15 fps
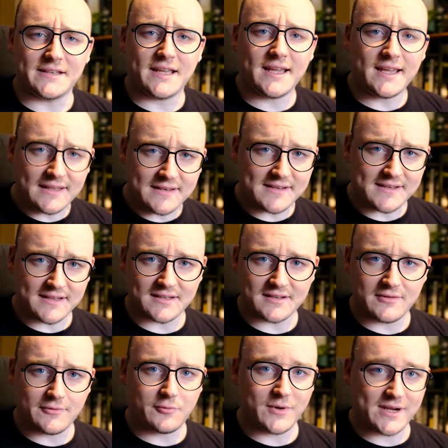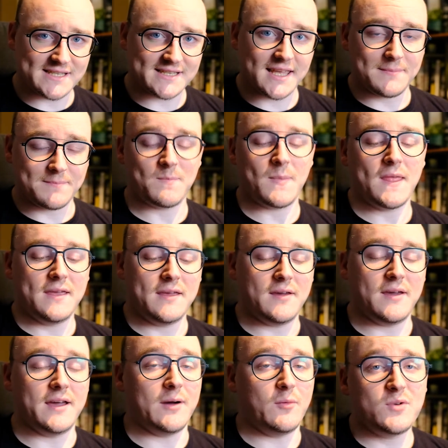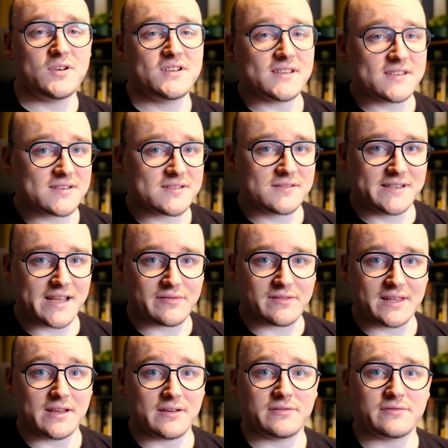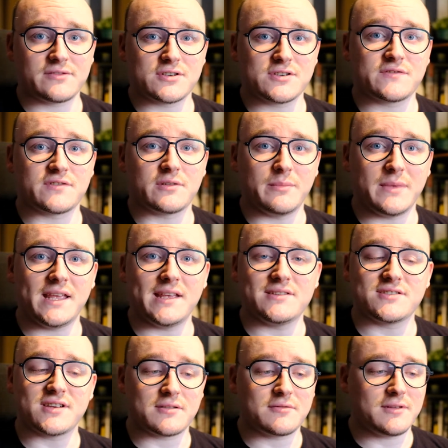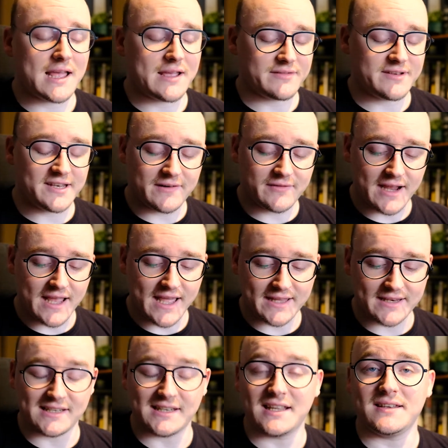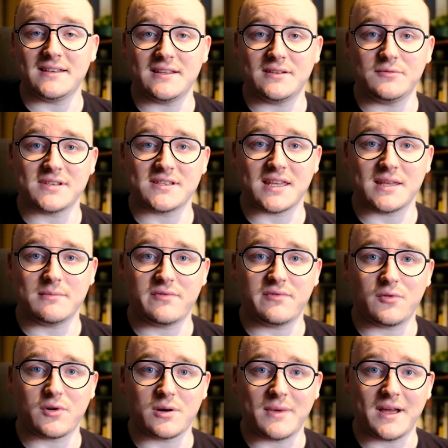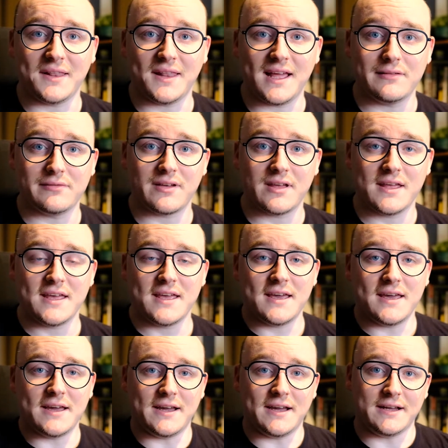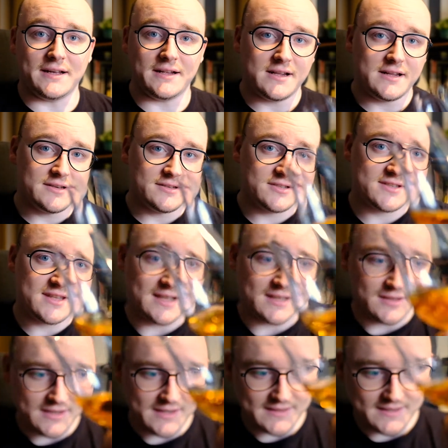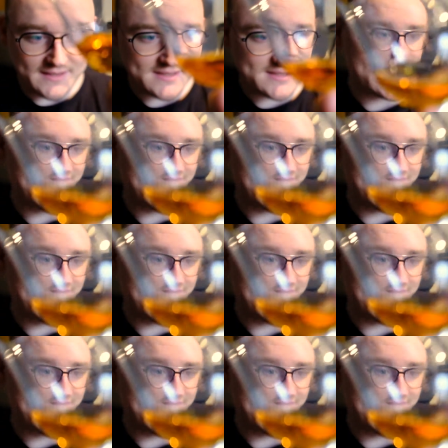Indian whiskey, which is definitely a first for me in general. I've never had an Indian whiskey before in my life. Just take a look at this,